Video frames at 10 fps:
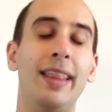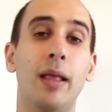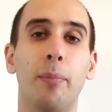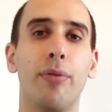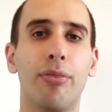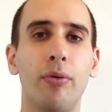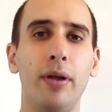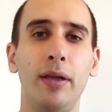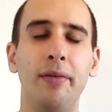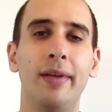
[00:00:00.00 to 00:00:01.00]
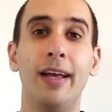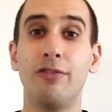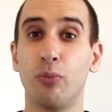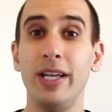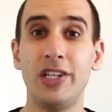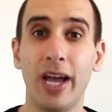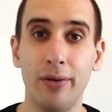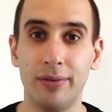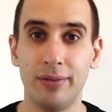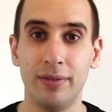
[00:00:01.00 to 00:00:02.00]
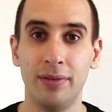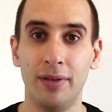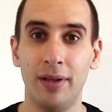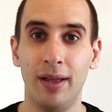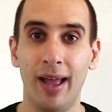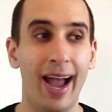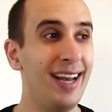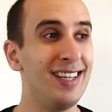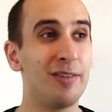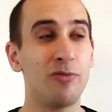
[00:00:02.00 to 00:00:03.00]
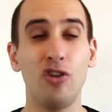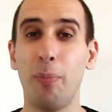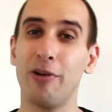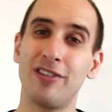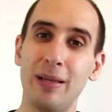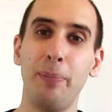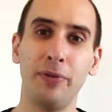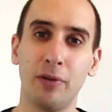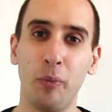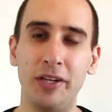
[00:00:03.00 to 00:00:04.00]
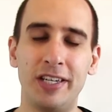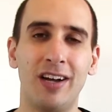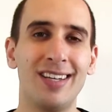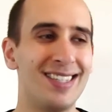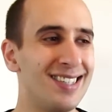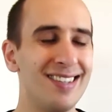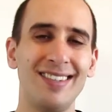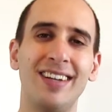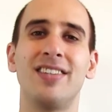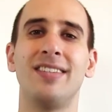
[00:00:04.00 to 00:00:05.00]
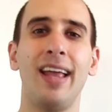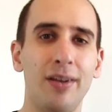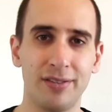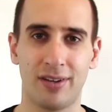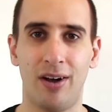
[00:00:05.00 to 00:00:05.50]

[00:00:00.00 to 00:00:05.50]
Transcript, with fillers: And number 3 is reach out. And it's super simple to reach out, because this isn't a sales